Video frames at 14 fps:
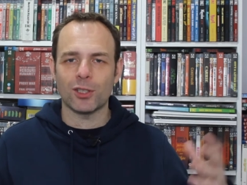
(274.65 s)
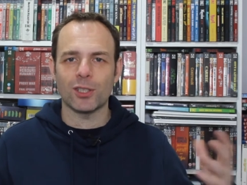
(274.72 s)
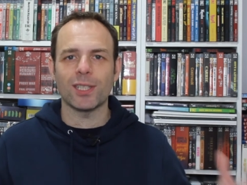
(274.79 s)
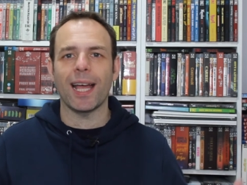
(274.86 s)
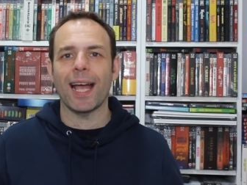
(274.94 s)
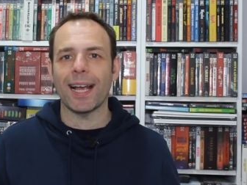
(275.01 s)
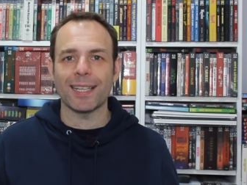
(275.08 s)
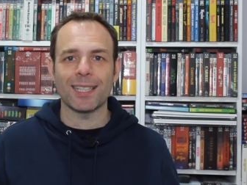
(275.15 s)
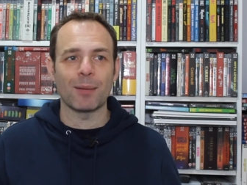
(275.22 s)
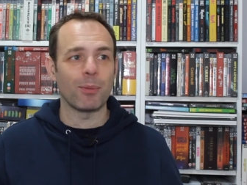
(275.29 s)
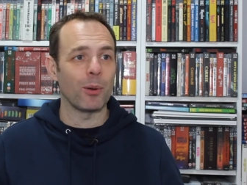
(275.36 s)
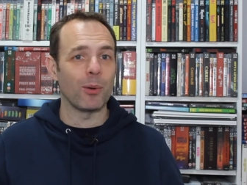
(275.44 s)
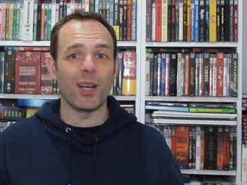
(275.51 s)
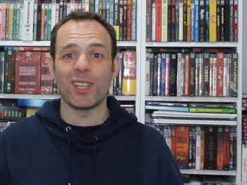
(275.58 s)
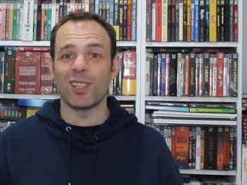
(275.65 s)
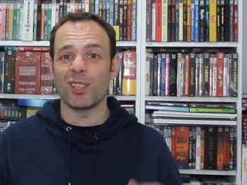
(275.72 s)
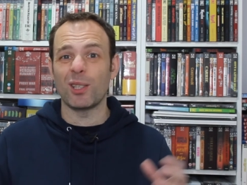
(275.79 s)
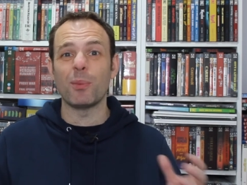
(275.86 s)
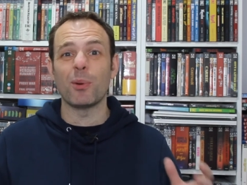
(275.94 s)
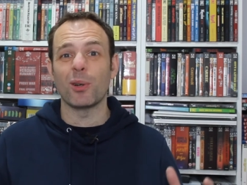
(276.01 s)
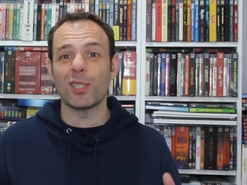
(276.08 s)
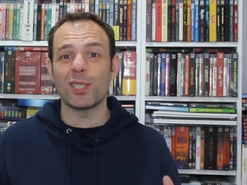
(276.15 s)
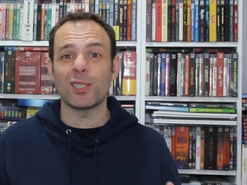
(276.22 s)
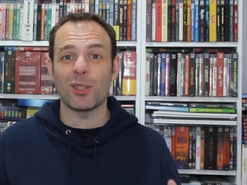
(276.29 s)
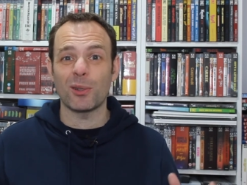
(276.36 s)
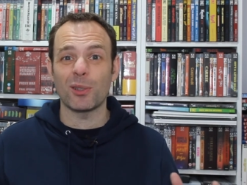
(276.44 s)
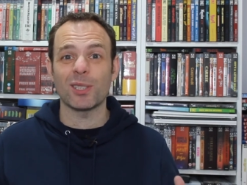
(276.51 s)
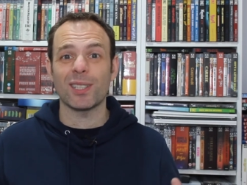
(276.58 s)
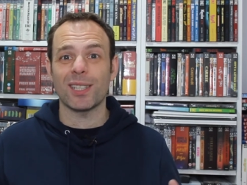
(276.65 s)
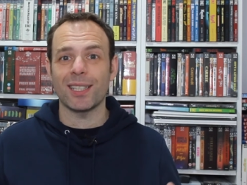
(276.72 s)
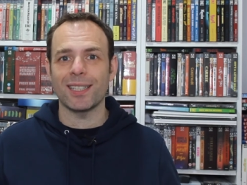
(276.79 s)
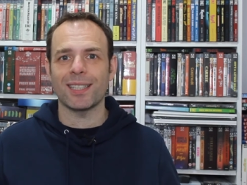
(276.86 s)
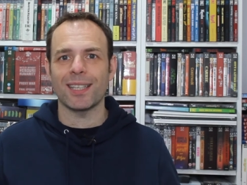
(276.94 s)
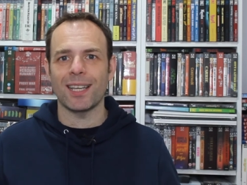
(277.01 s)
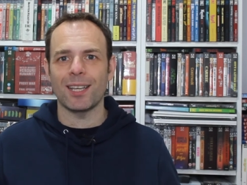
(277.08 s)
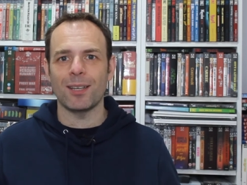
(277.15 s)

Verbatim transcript: just hanging about, and to be honest, it looks like